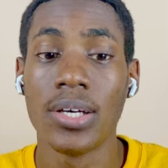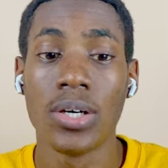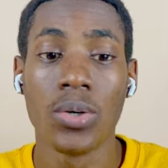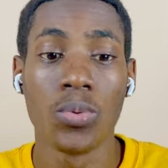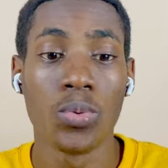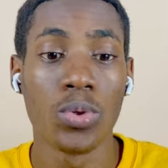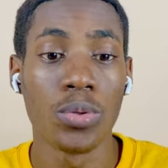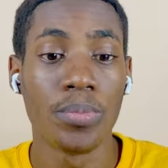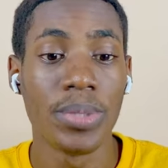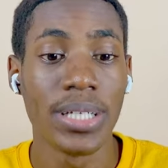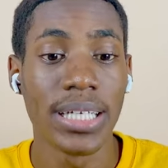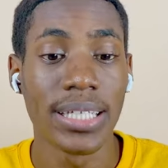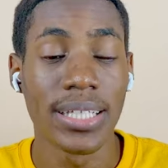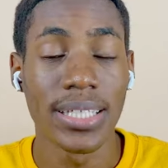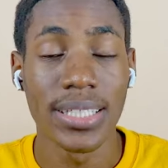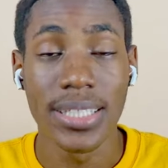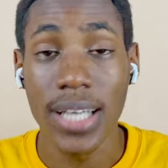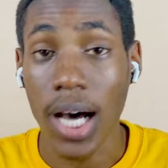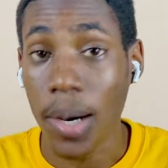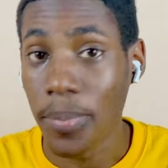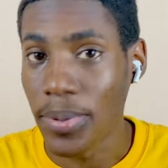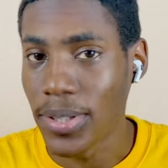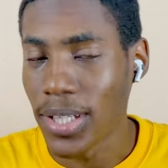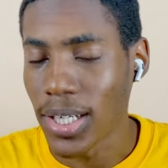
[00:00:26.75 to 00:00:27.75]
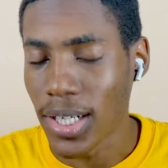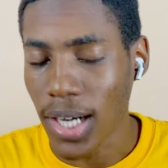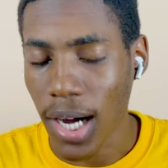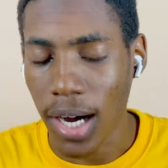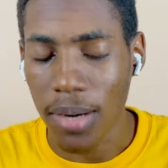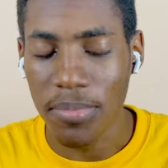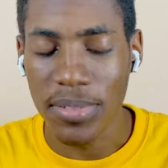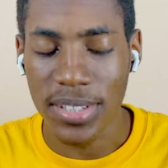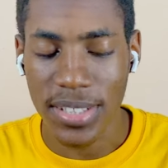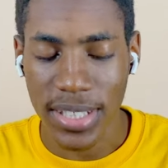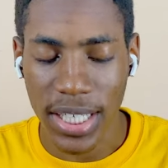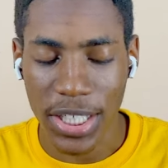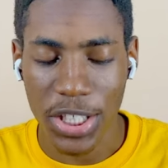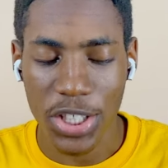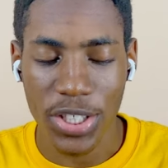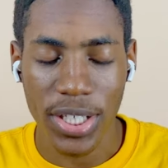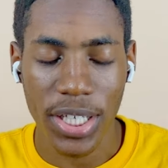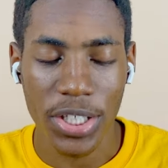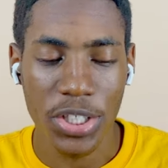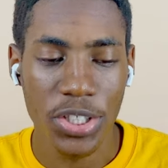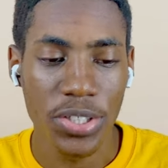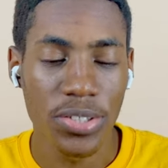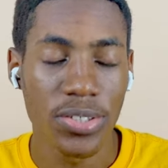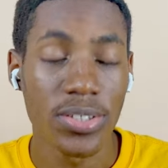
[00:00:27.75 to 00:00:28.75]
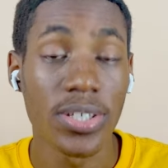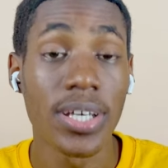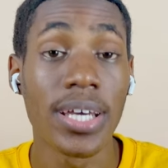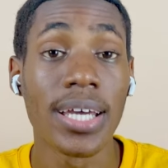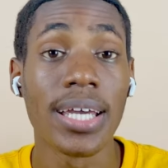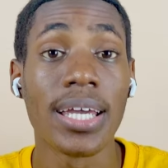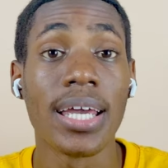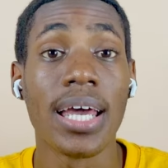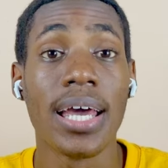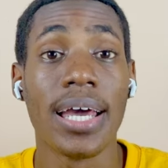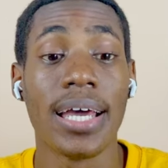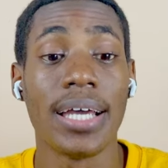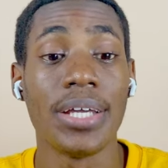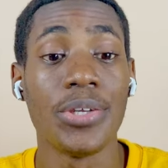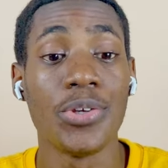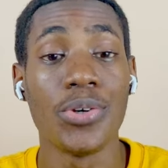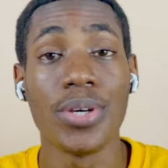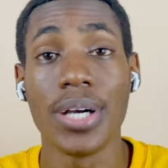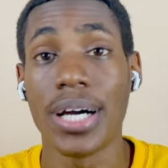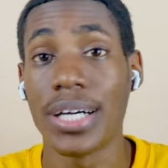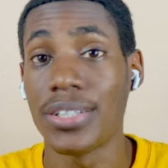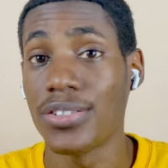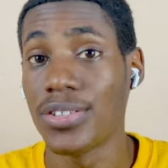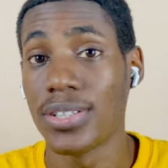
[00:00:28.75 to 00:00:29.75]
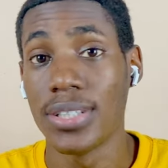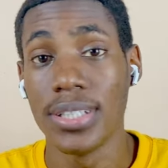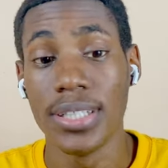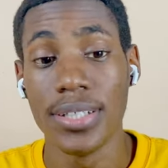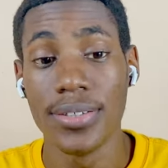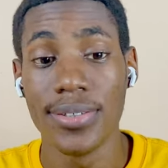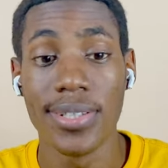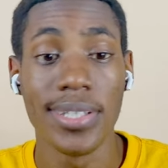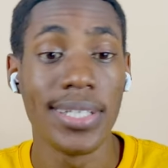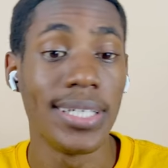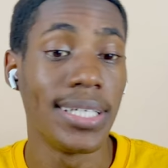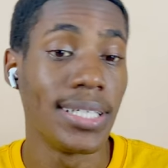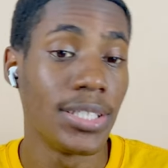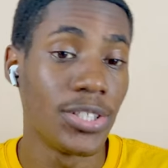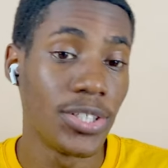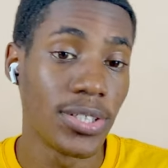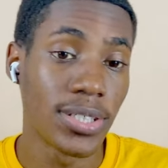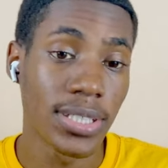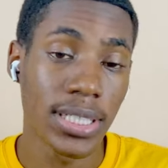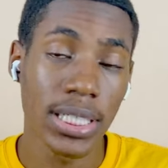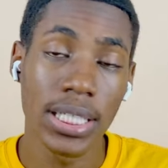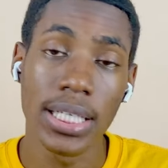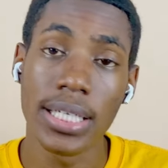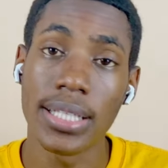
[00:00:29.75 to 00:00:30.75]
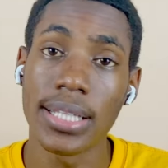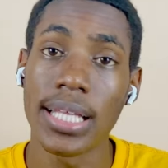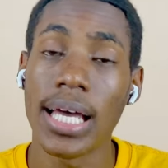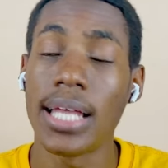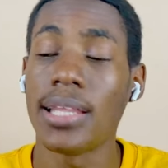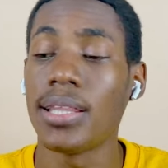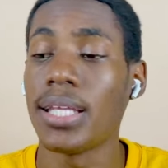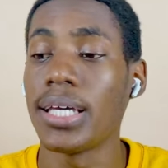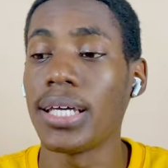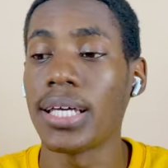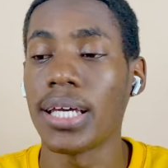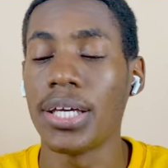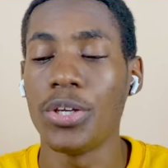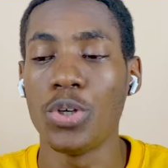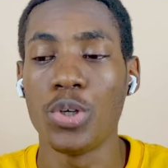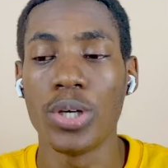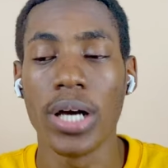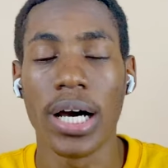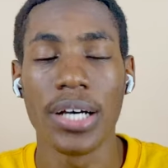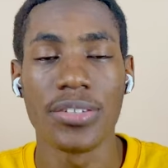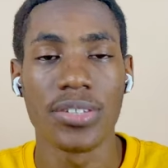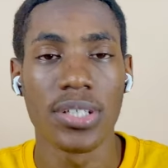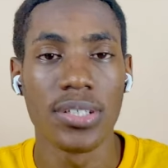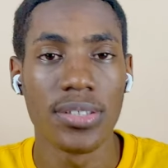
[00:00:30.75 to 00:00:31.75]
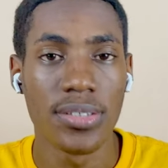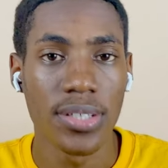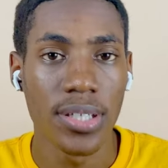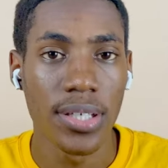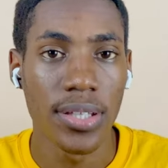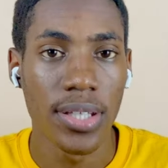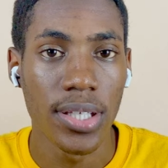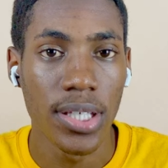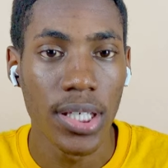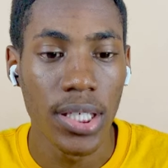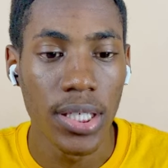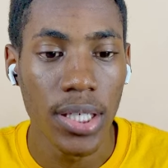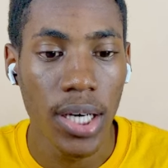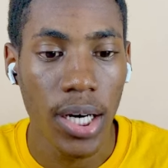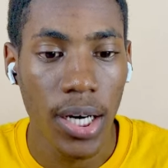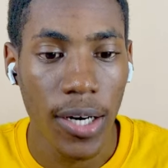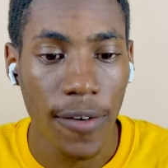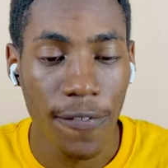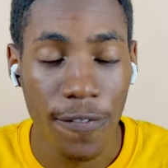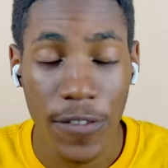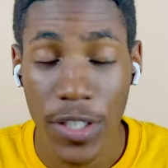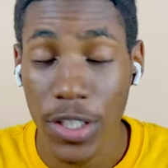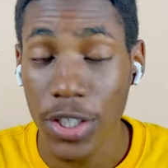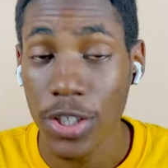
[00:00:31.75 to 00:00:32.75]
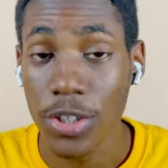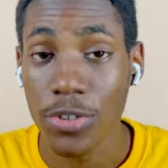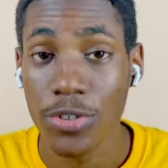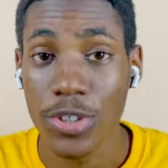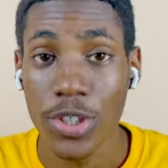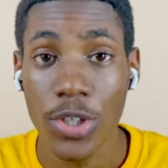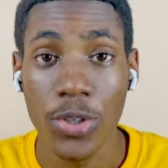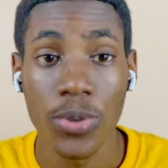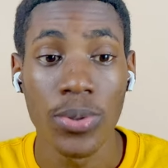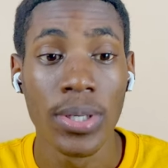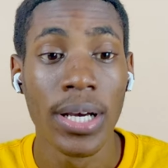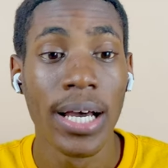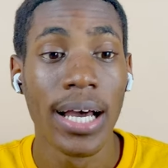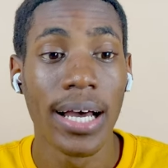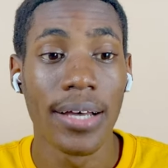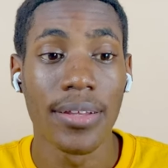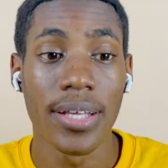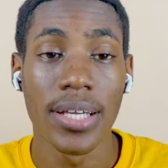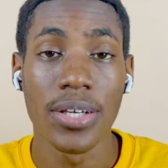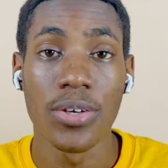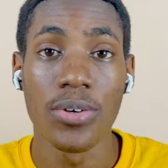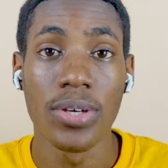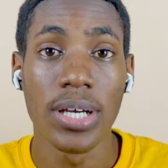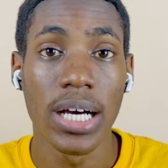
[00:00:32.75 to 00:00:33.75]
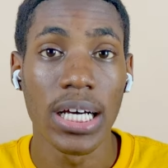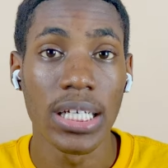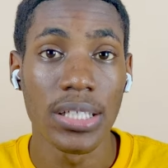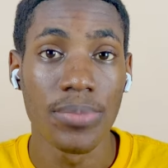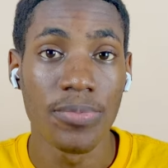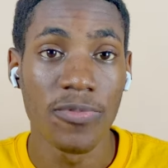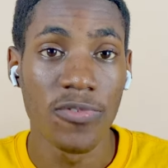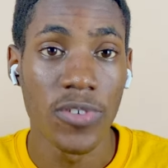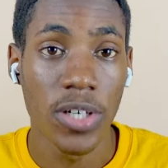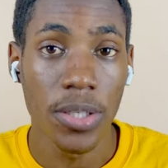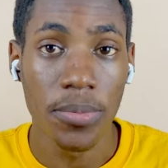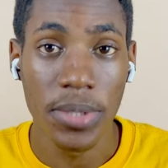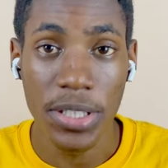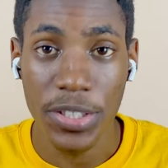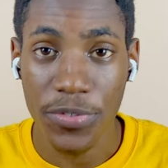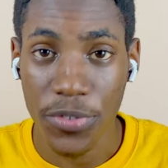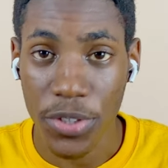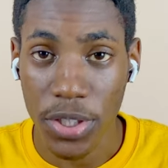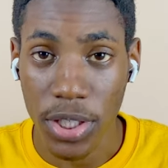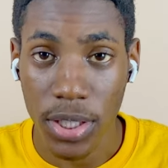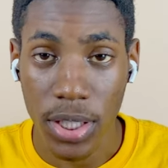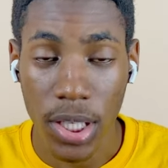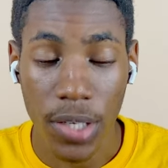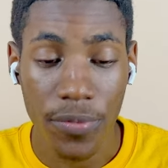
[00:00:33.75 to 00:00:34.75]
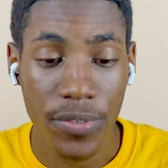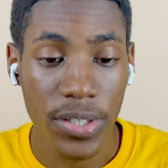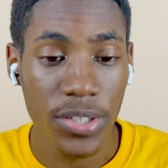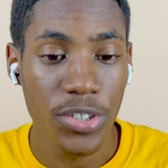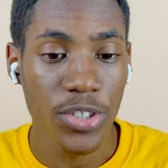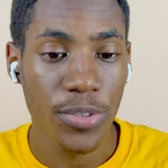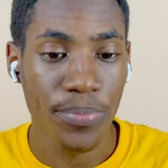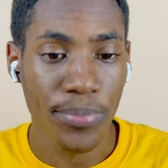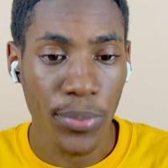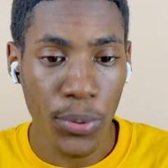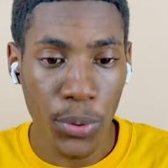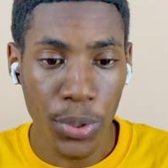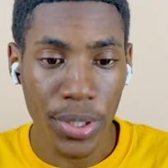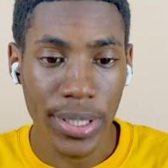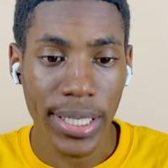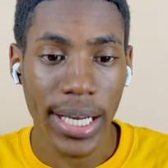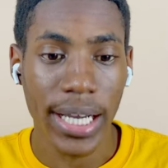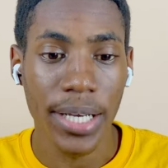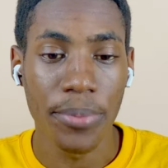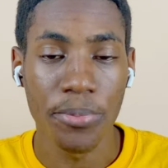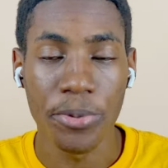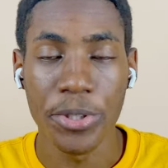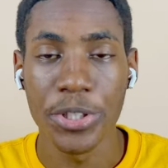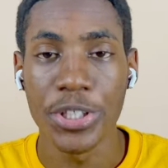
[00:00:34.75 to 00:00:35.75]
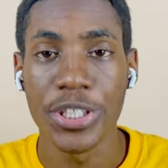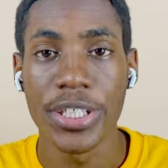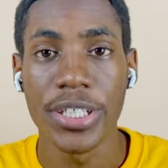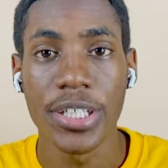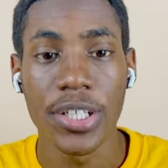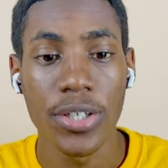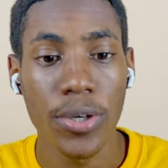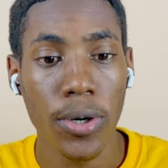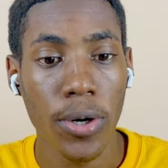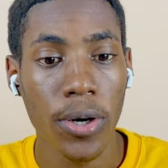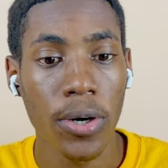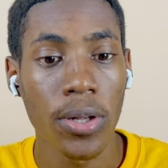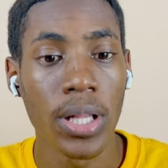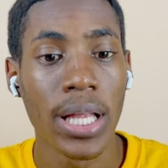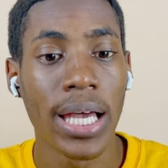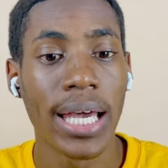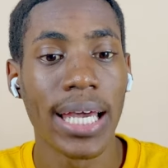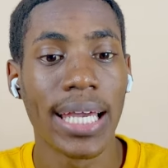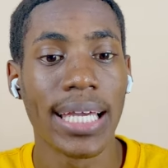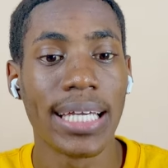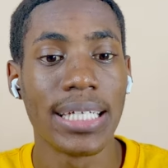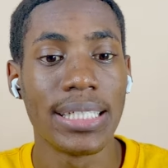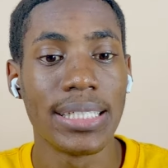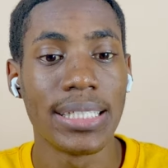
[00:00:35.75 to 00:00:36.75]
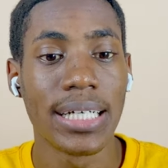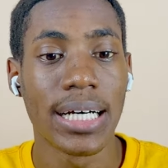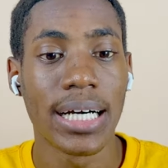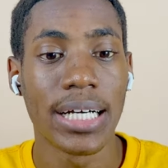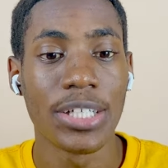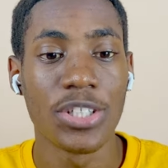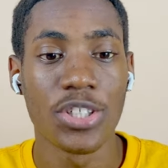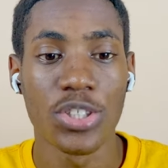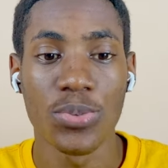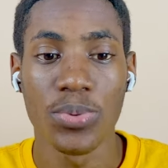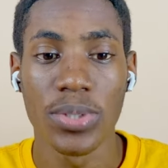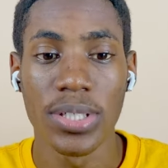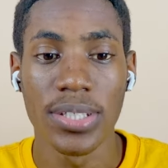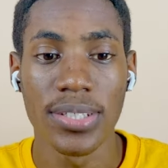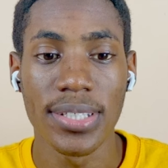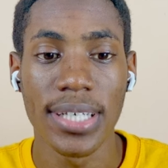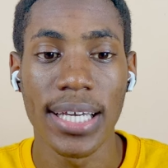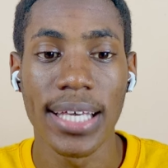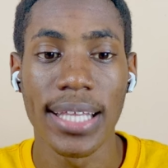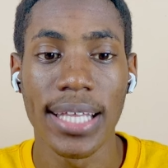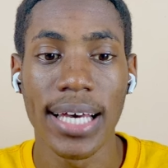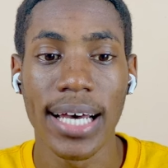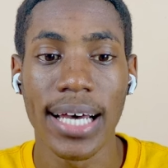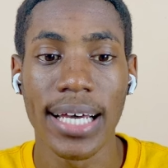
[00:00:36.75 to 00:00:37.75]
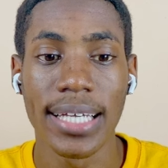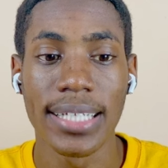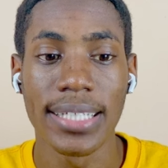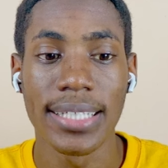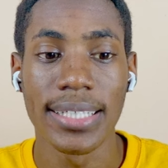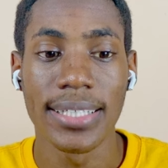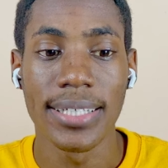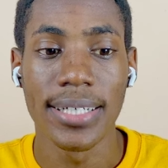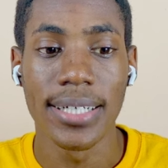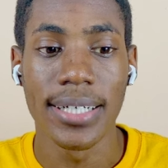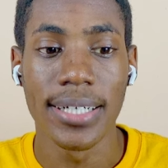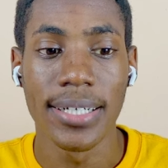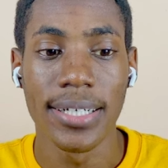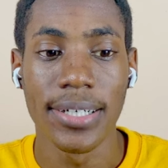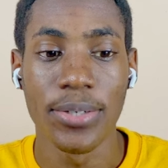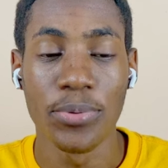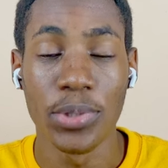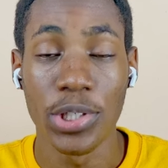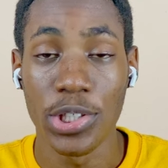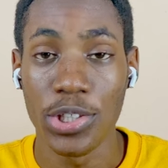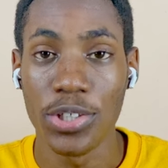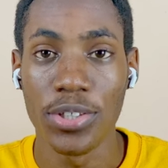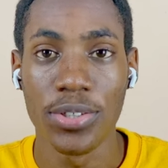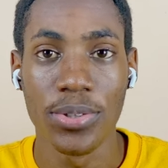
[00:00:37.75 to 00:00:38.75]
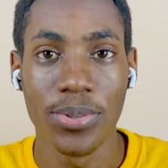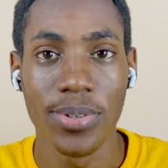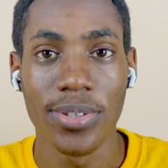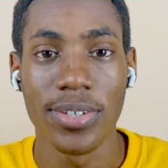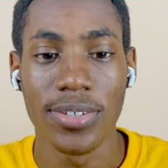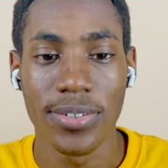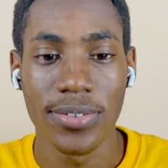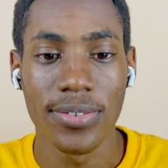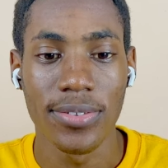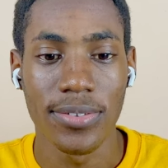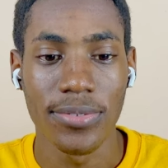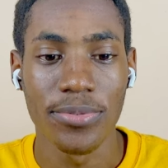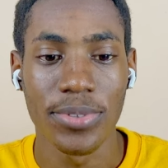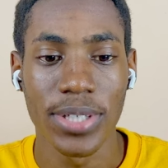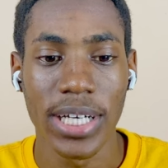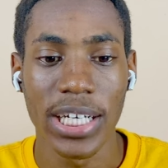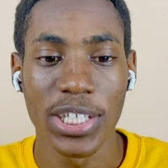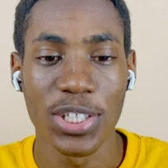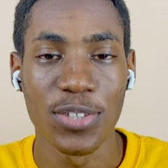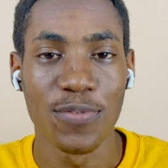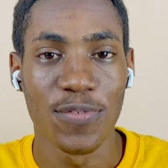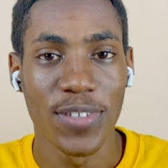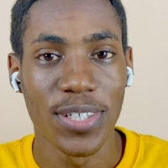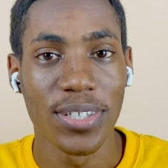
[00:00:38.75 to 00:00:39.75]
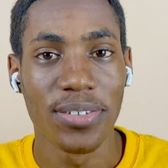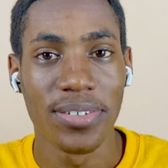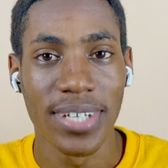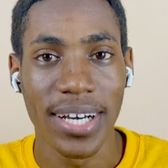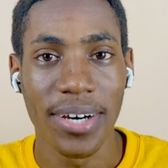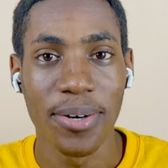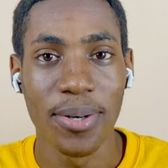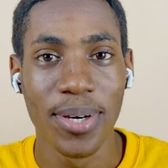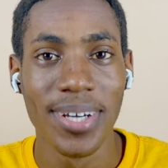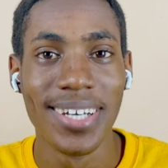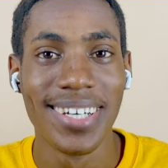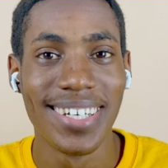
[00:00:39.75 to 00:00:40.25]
will be at the top of the comment section, I should say, and you guys can easily just click that link and you guys can see the video. So thank you guys very much for the love and support. I appreciate it all, and I just want to say that we should do this reaction video now.